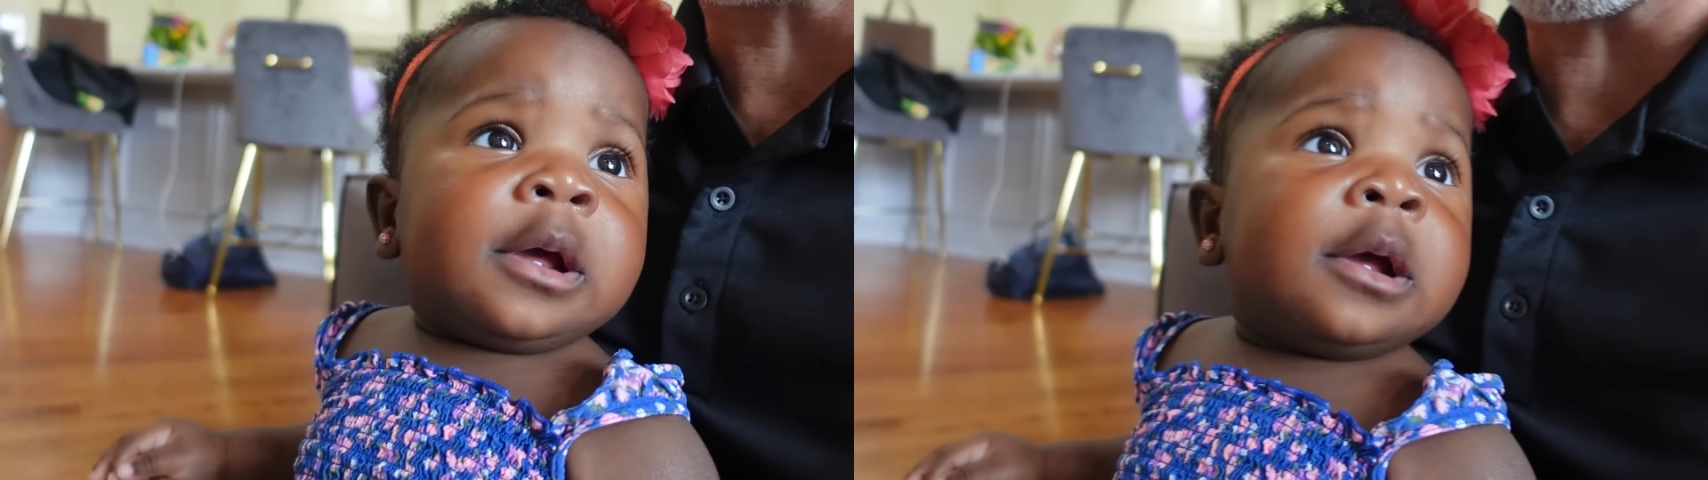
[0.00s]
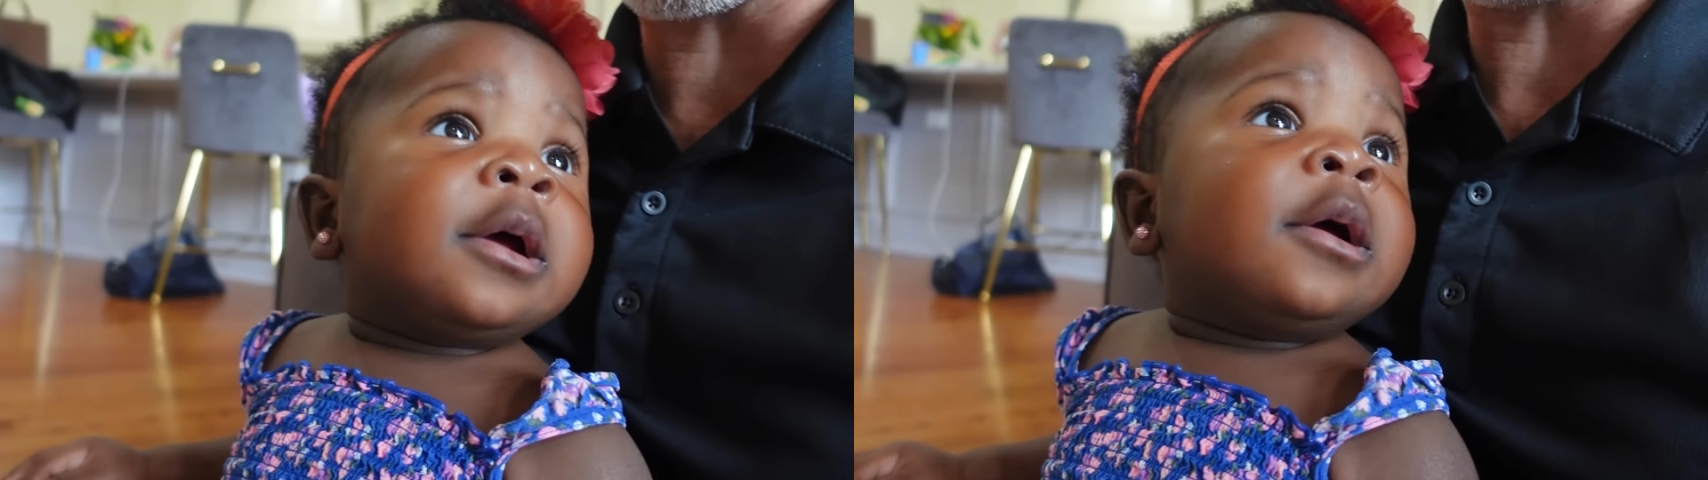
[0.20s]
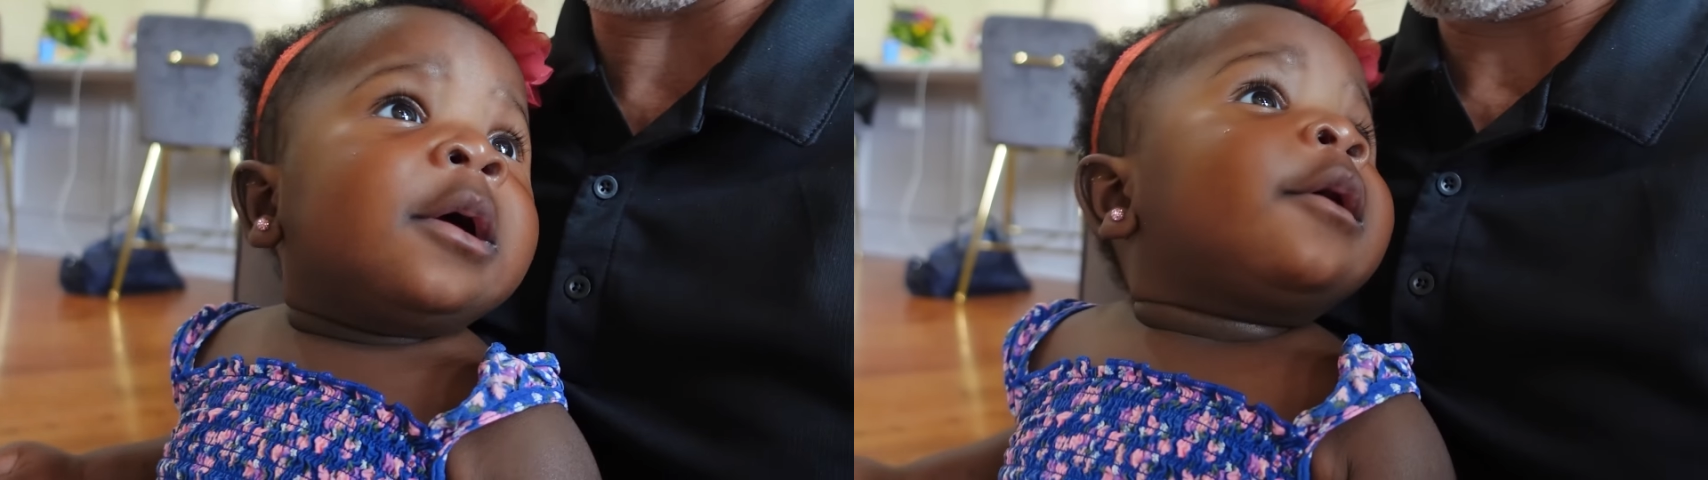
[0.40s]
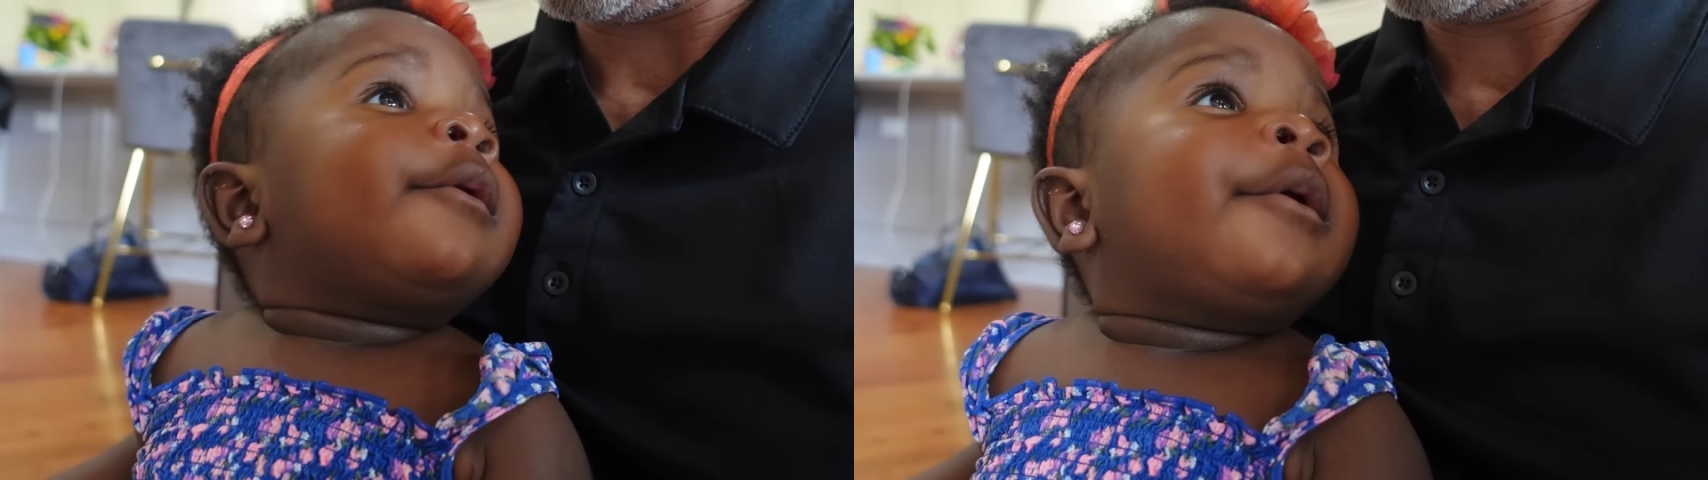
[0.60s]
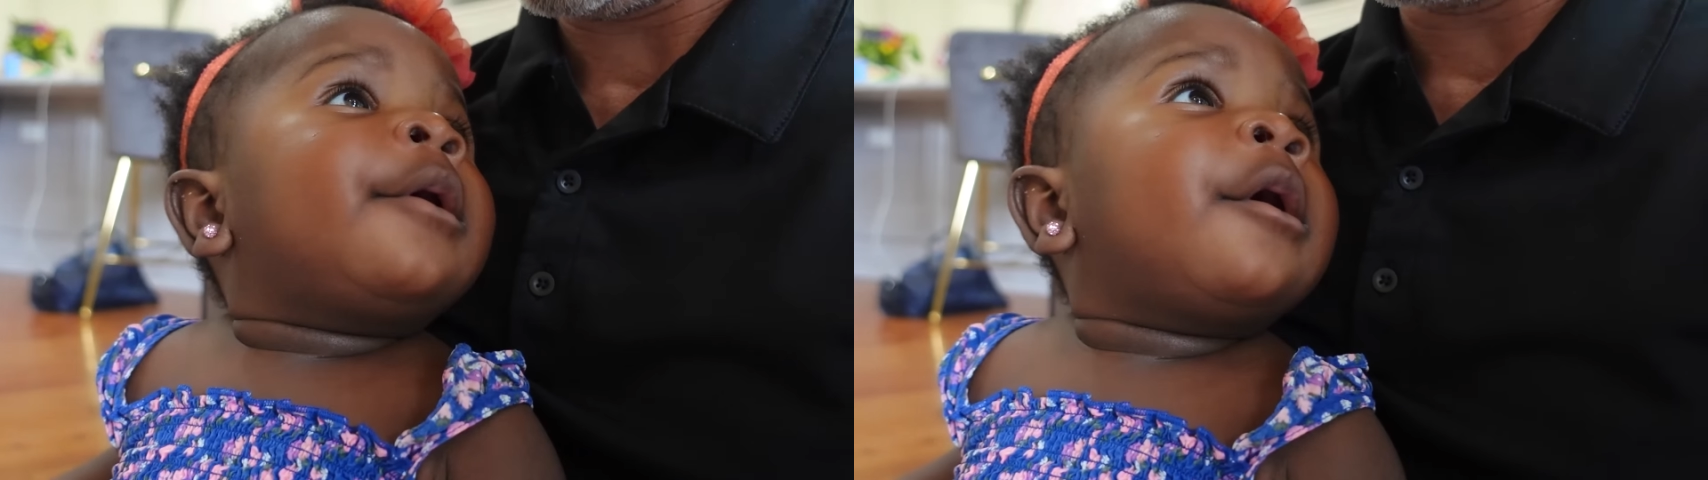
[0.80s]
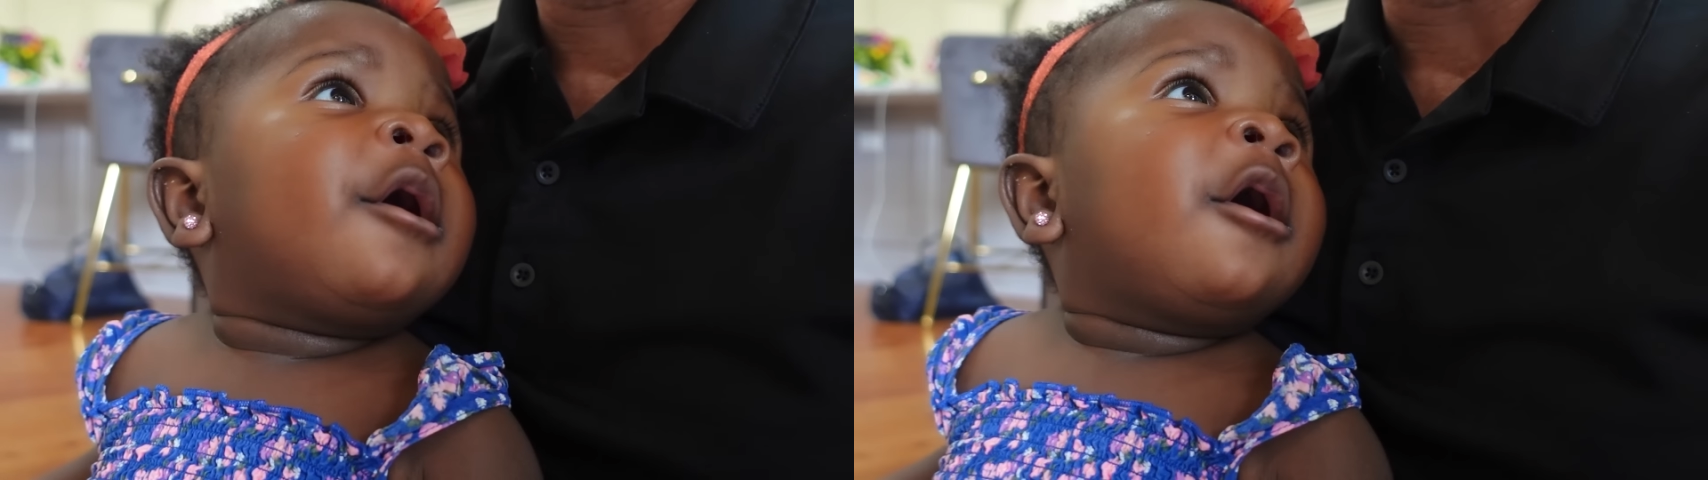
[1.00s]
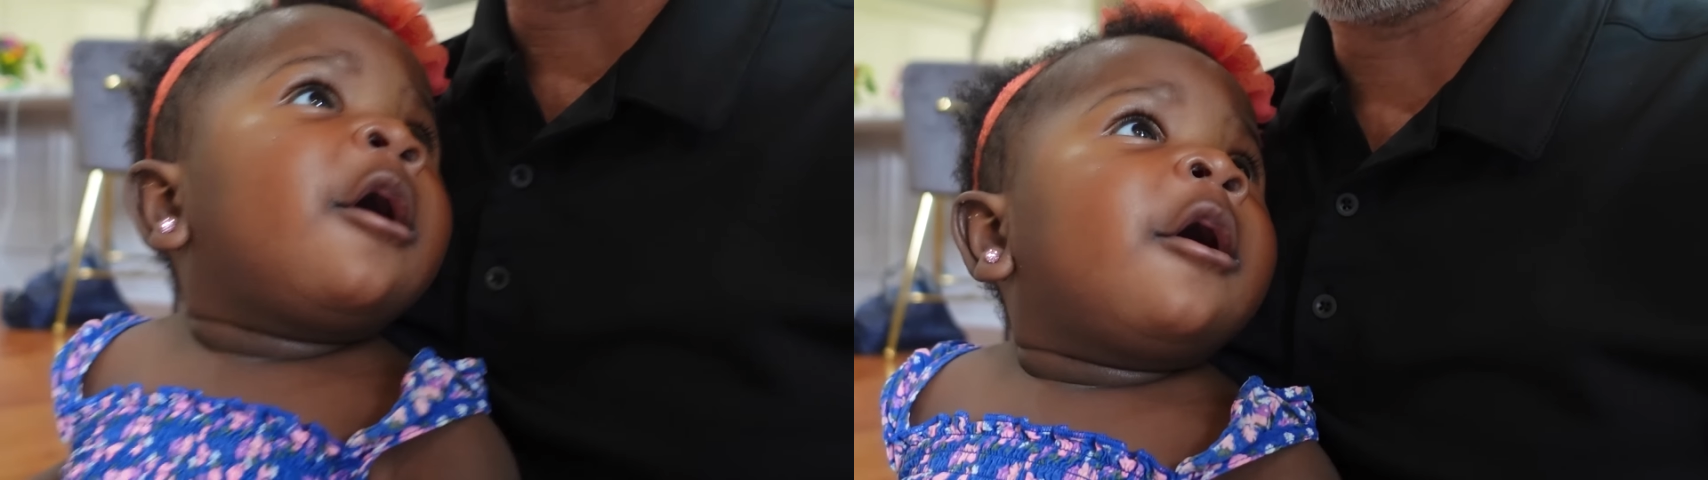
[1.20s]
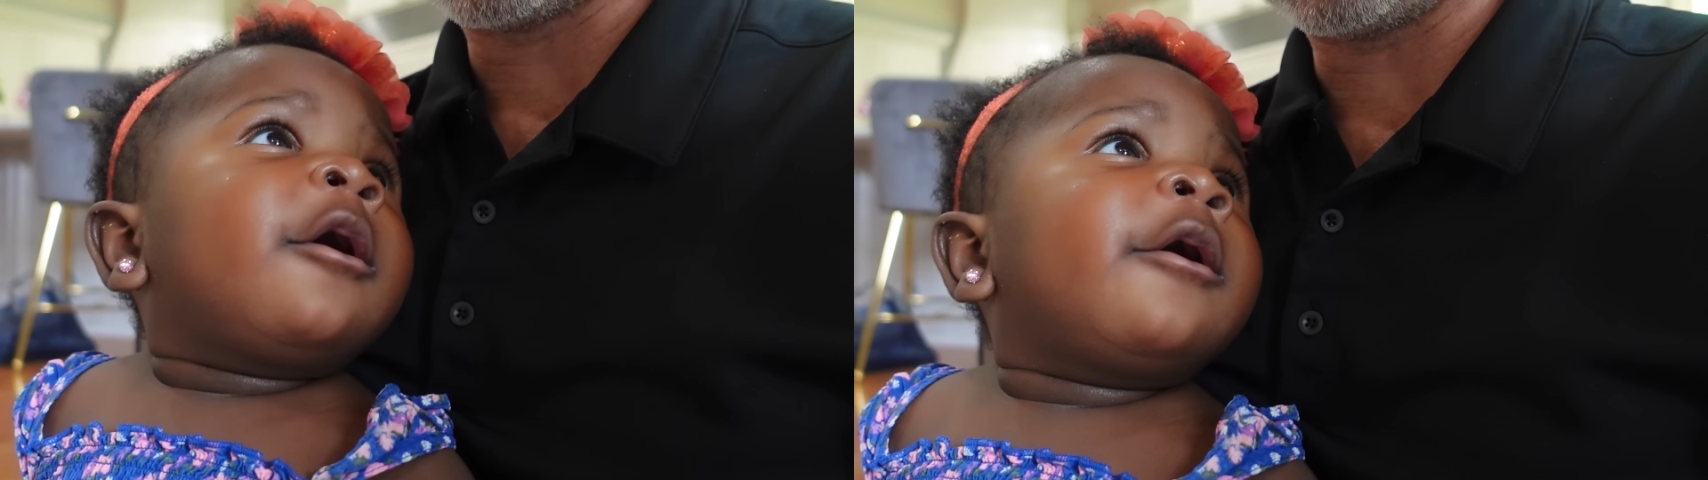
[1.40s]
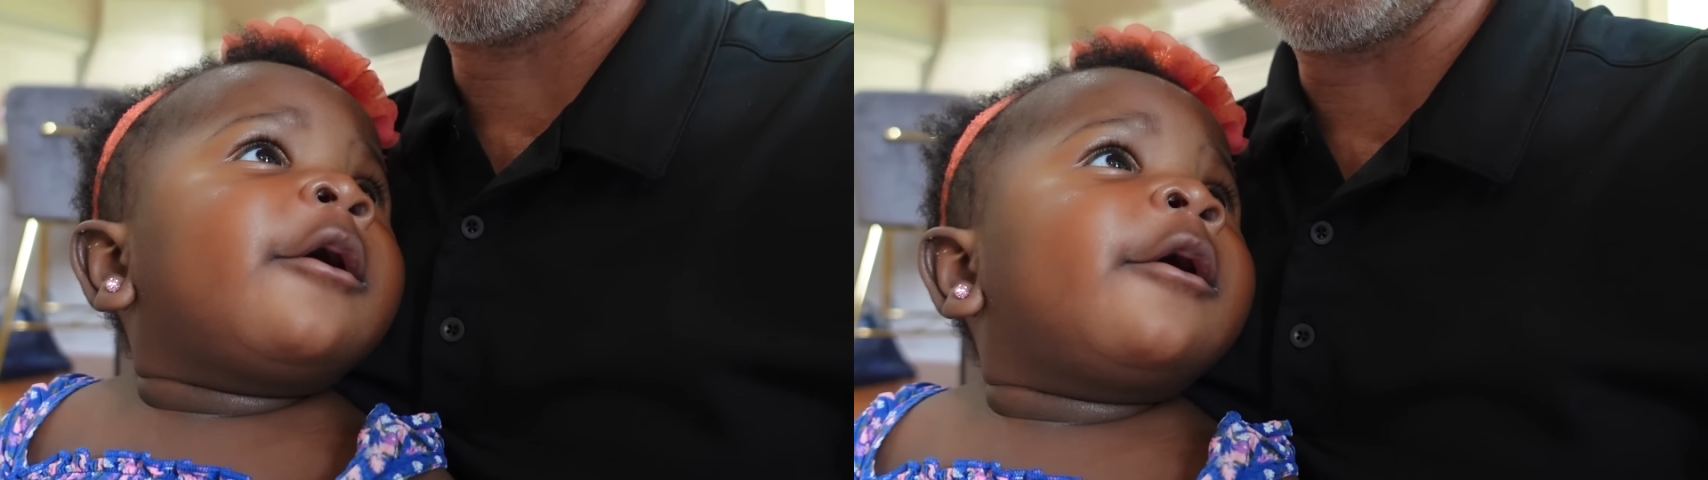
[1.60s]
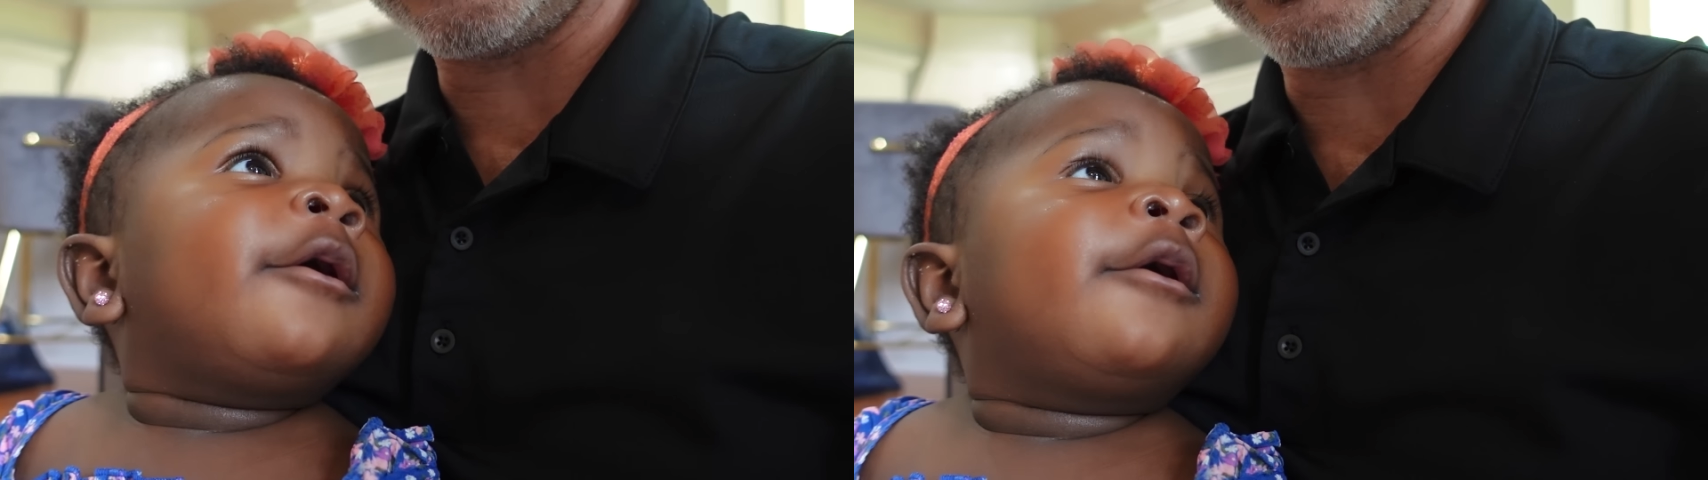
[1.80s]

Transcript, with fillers: What do you think, bud? She's,